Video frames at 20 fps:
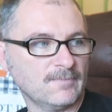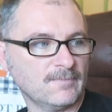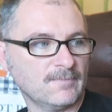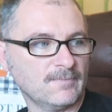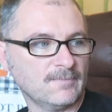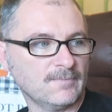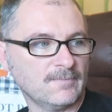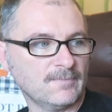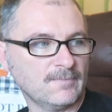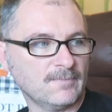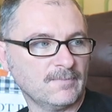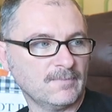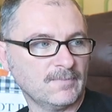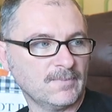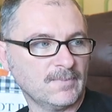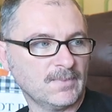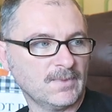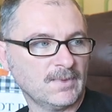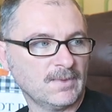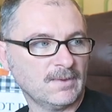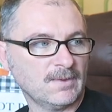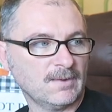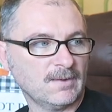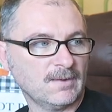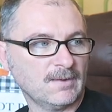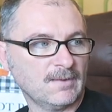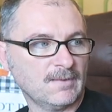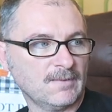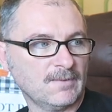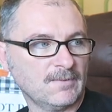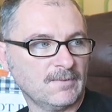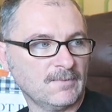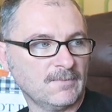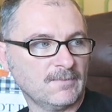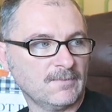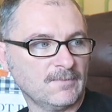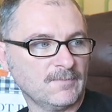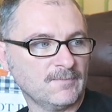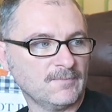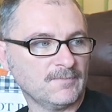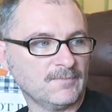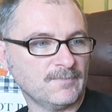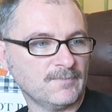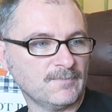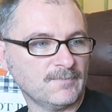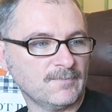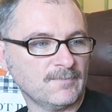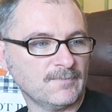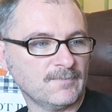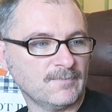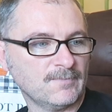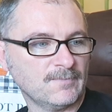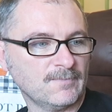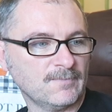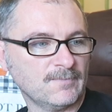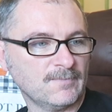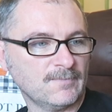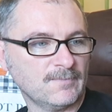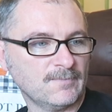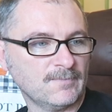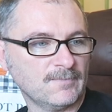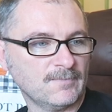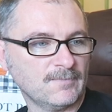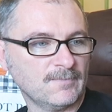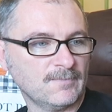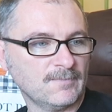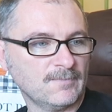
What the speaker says: No words are spoken by the person on screen.